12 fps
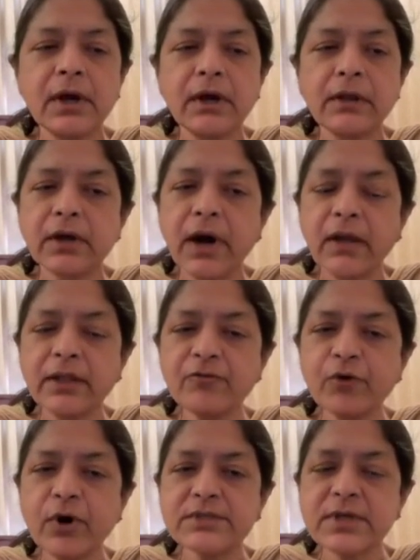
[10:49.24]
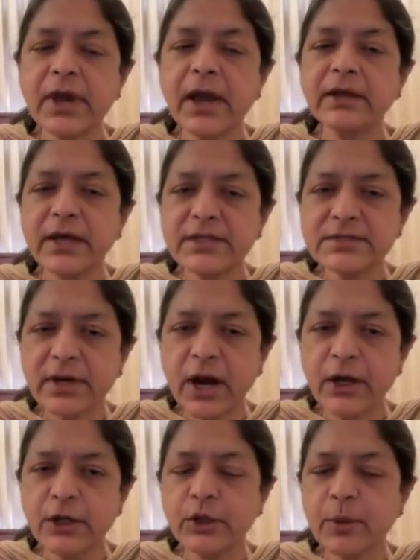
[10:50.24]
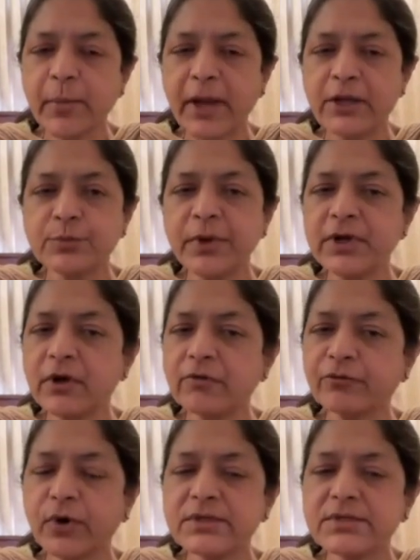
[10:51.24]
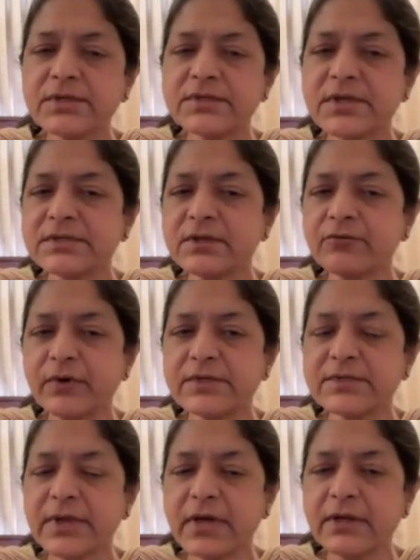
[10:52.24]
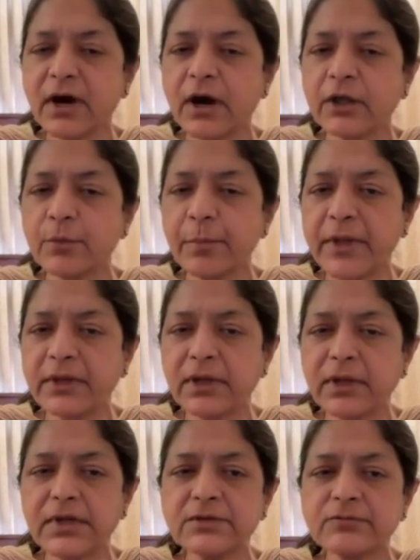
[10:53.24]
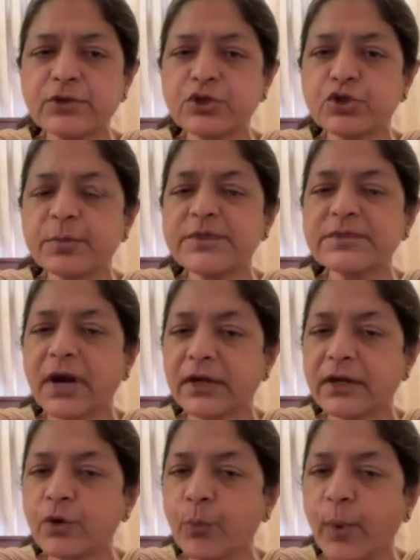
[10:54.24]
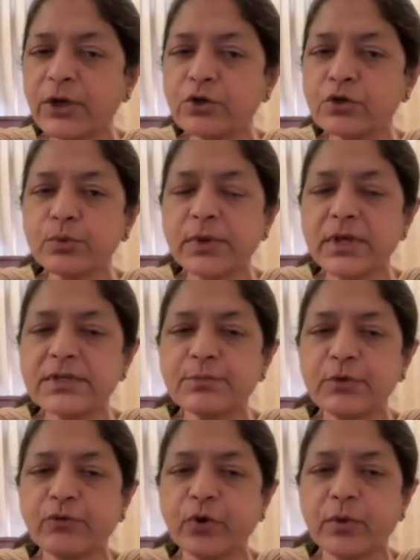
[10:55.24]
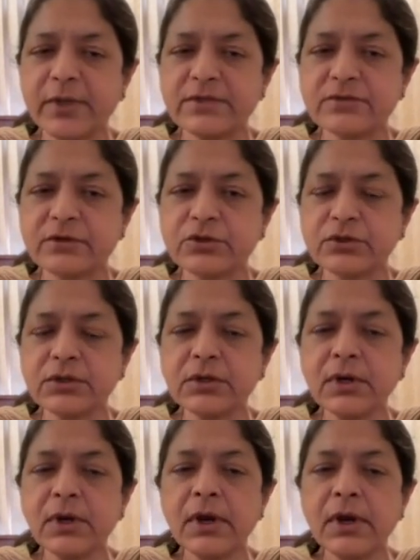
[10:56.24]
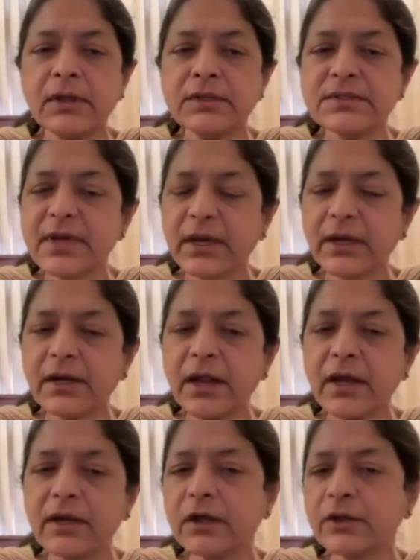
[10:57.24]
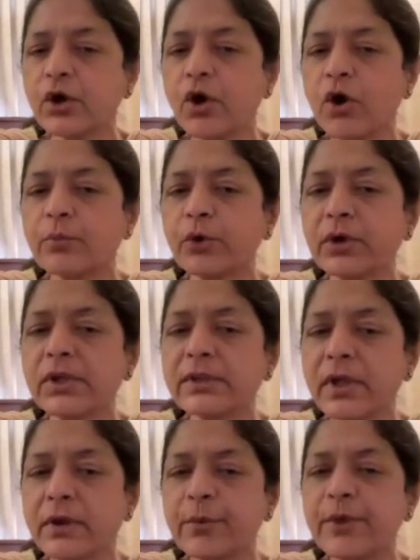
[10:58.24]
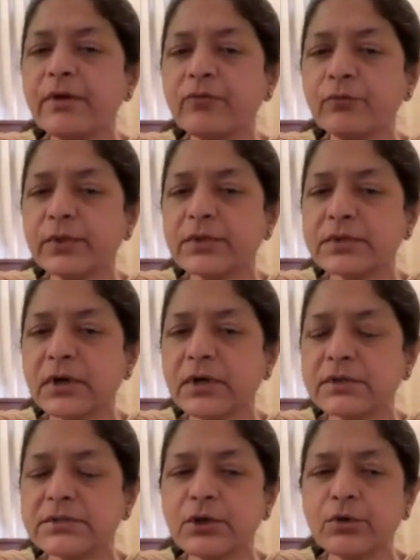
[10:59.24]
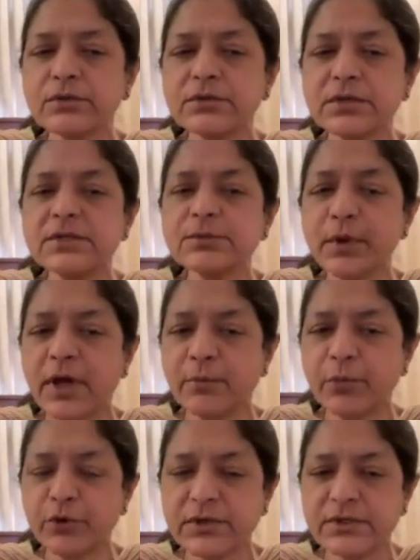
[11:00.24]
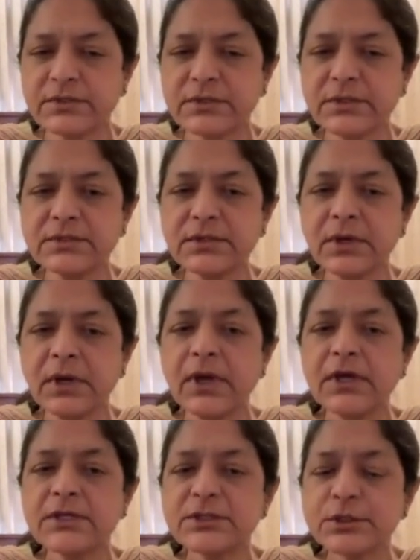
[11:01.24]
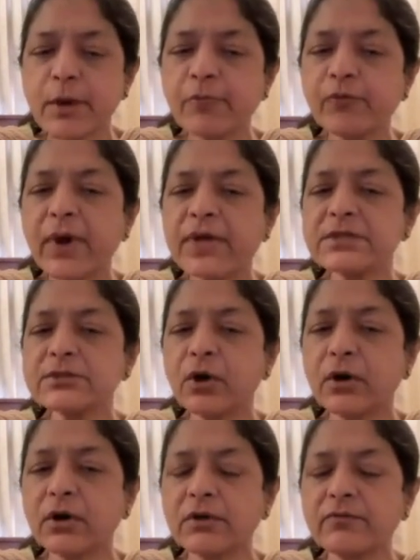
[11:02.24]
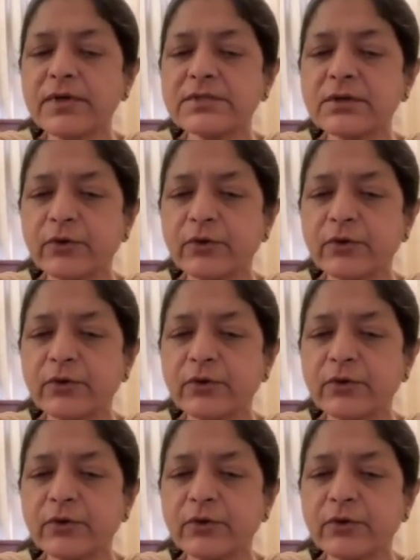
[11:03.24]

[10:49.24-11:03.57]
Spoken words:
The other FOXY guidelines regarding the management, of course, it says the first line are the painkillers, which should be started 1 to 2 days before menstruation. The second line are the hormonal therapy with COCs and progestins. Stepwise non-invasive